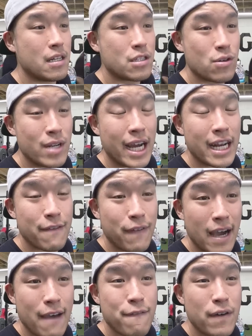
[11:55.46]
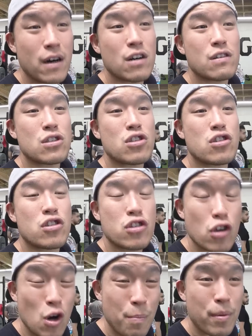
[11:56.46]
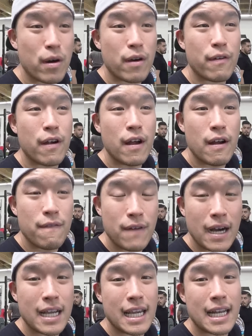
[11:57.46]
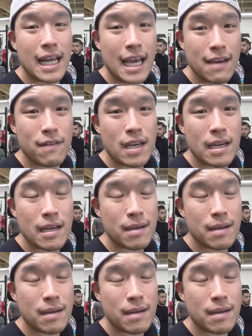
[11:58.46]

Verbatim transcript: 295 felt super fucking heavy,